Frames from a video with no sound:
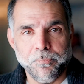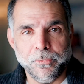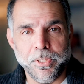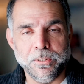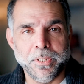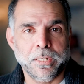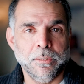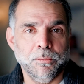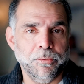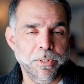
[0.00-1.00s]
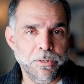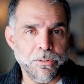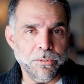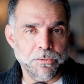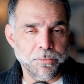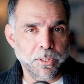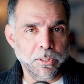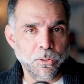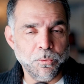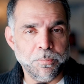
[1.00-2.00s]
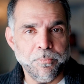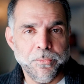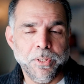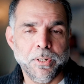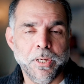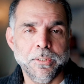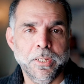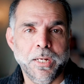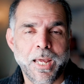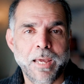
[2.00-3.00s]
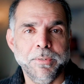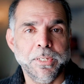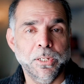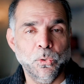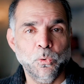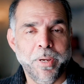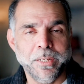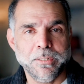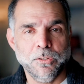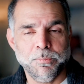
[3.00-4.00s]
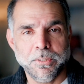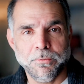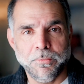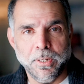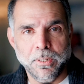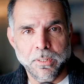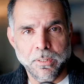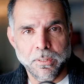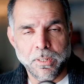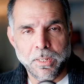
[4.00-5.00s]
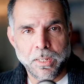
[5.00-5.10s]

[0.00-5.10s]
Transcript: the exact number of iterations within a loop, then rather than having a loop actually specified in